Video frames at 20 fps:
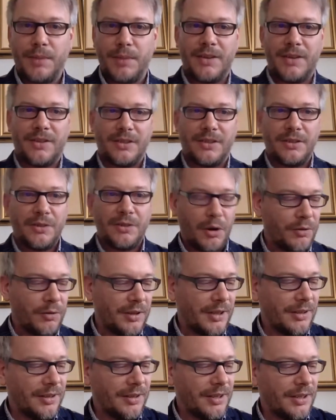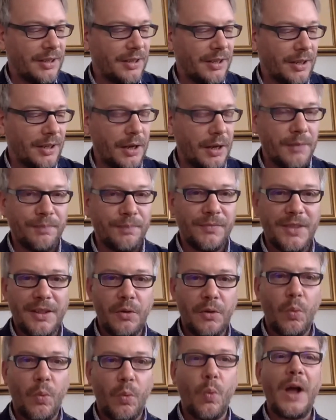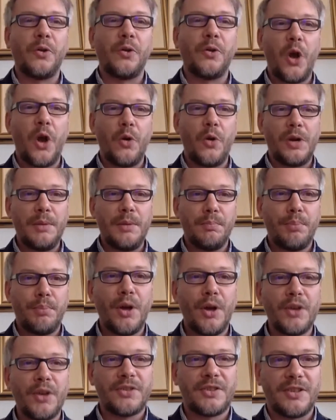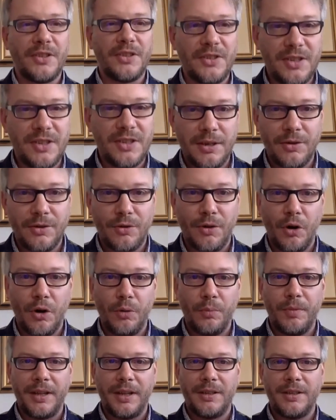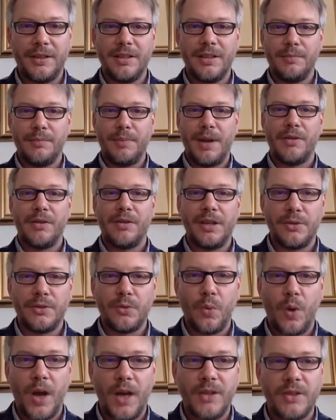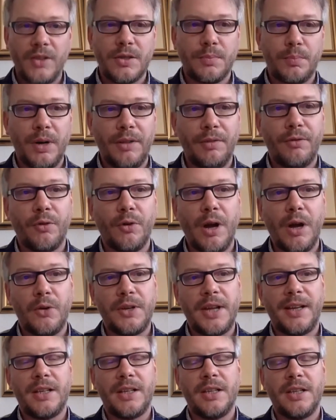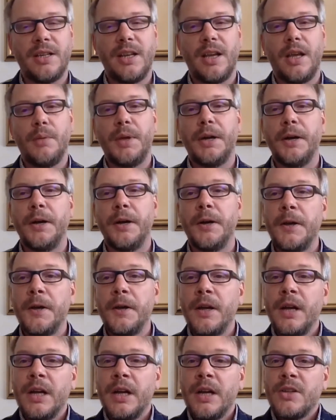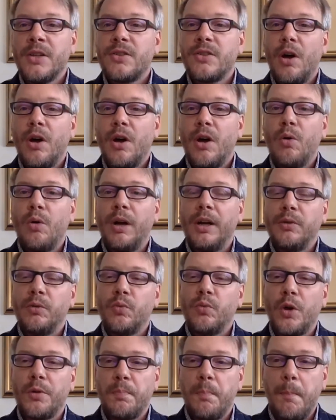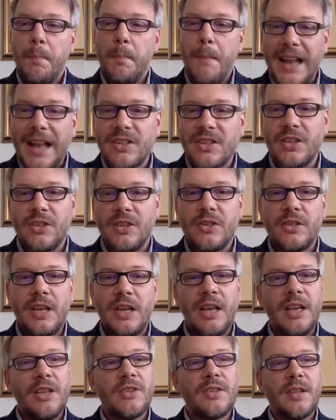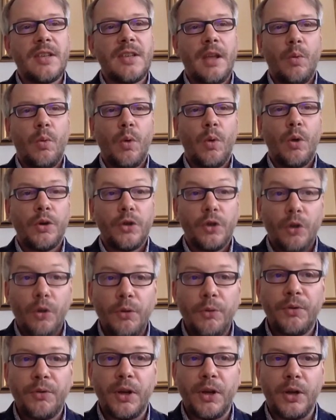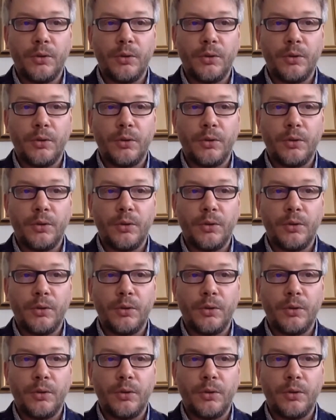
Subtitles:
You know, the well-known imposter syndrome that apparently is widespread throughout academia. So what matters is what you feel.